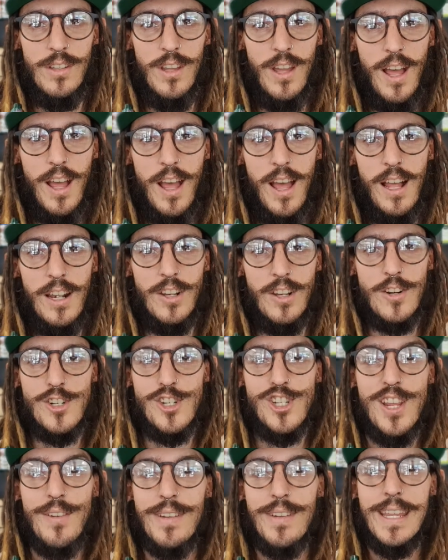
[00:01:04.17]

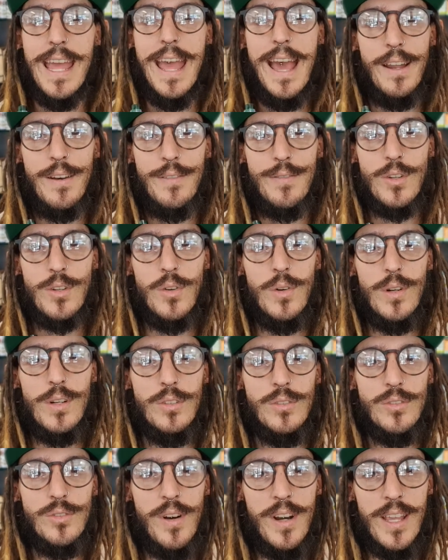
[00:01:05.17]
longevity out of the
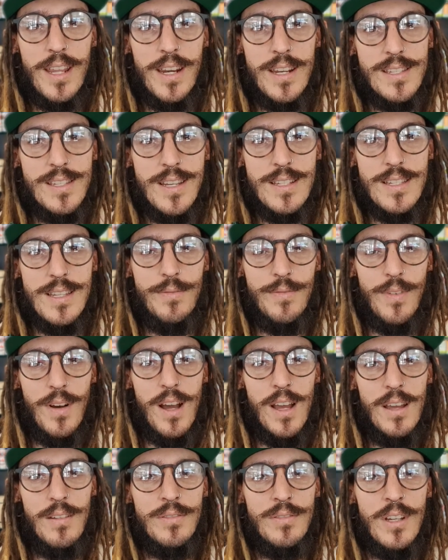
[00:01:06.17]
coils running it at
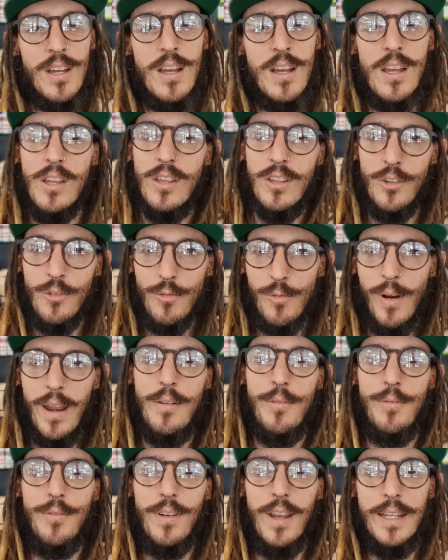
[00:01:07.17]
65.
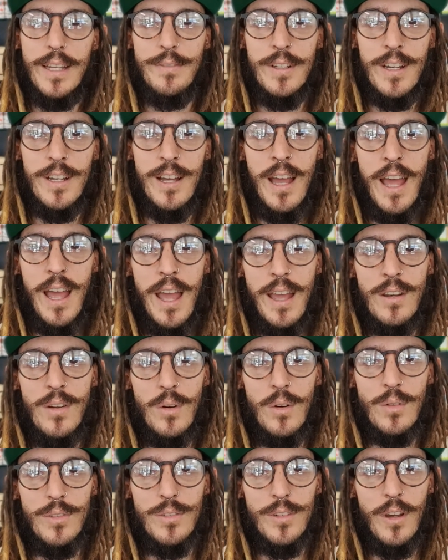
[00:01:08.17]
Great flavor and
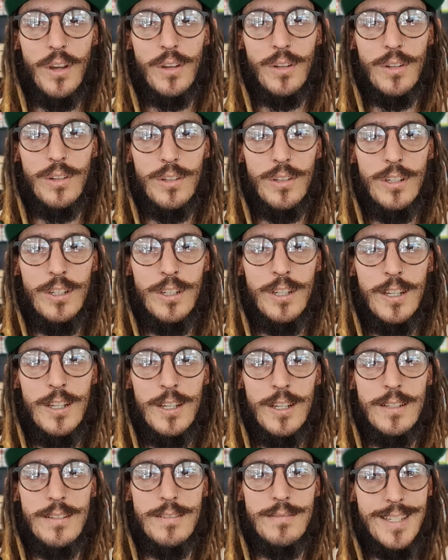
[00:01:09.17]
also
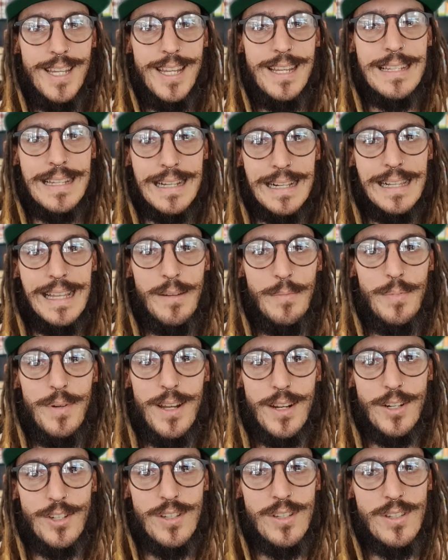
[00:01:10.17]
decent cloud
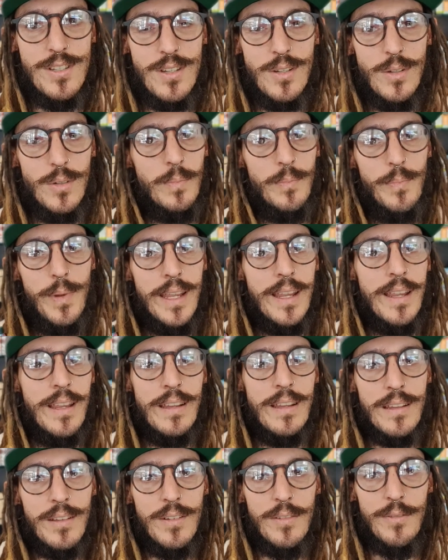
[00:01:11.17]
production, still
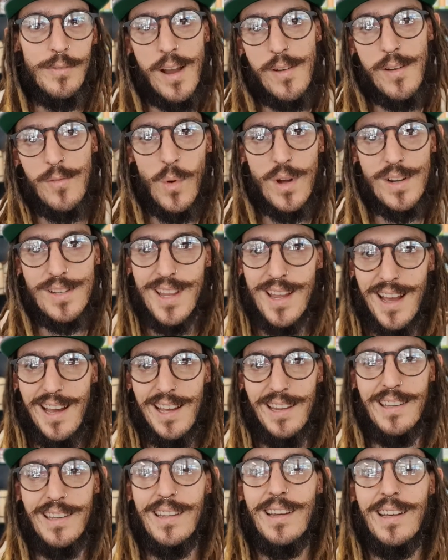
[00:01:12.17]
being 5 watts
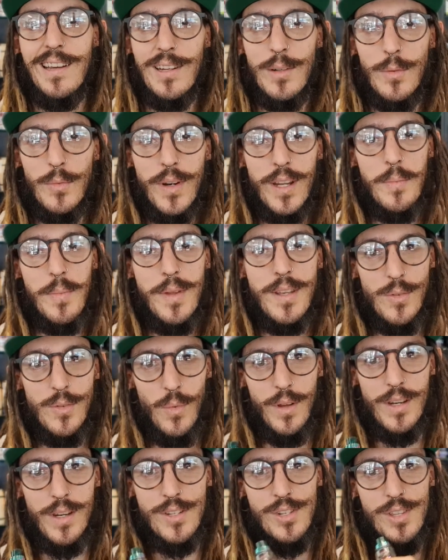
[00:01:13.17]
under recommended
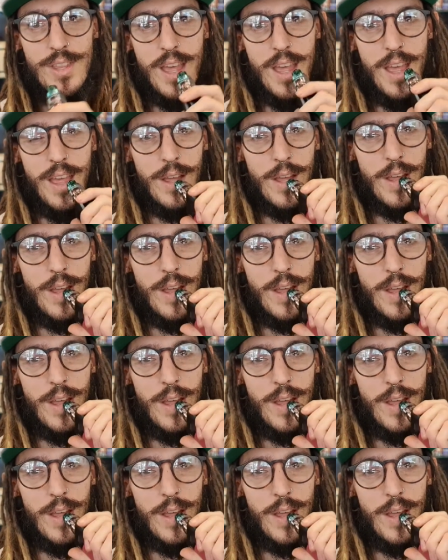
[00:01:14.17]
wattage there.